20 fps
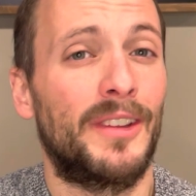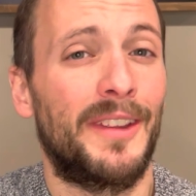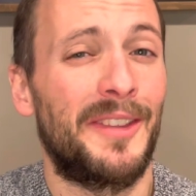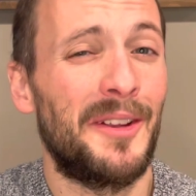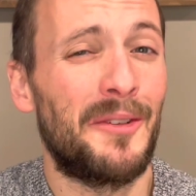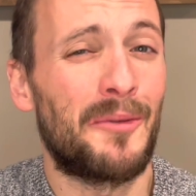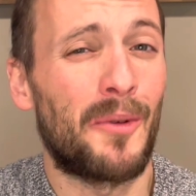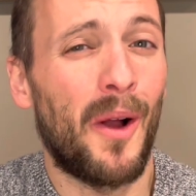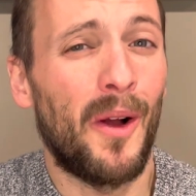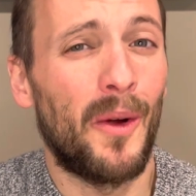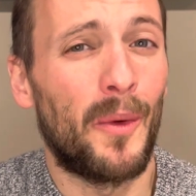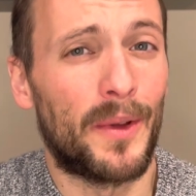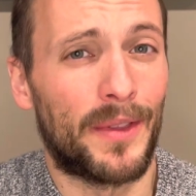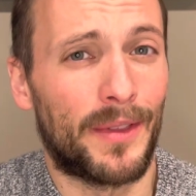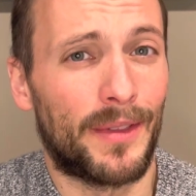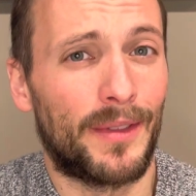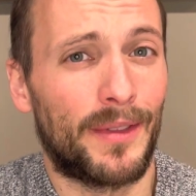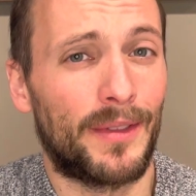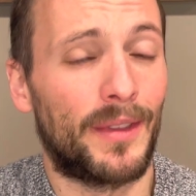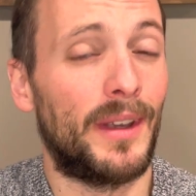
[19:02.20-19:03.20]
nothing wrong with
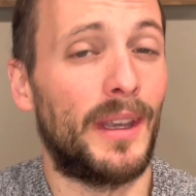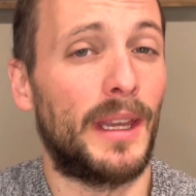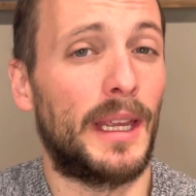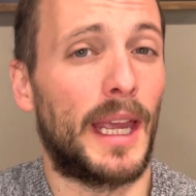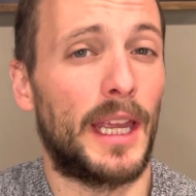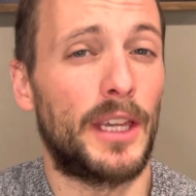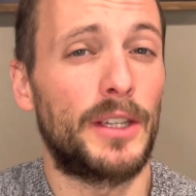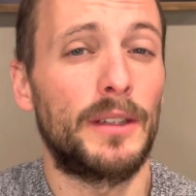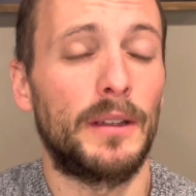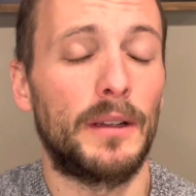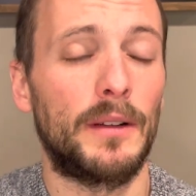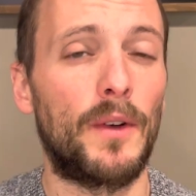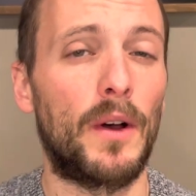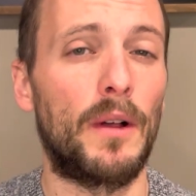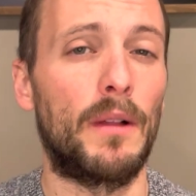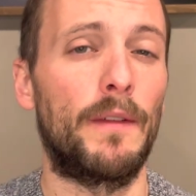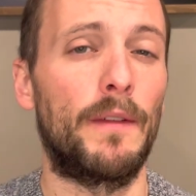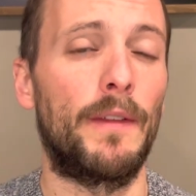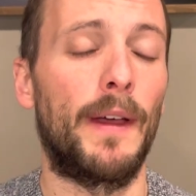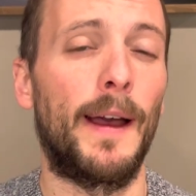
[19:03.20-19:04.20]
the negation of
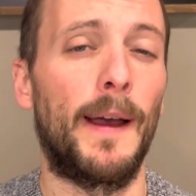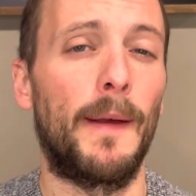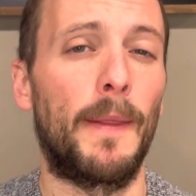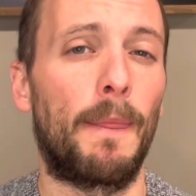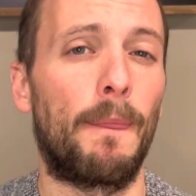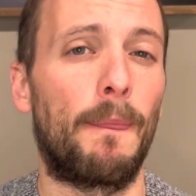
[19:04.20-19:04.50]
all of that.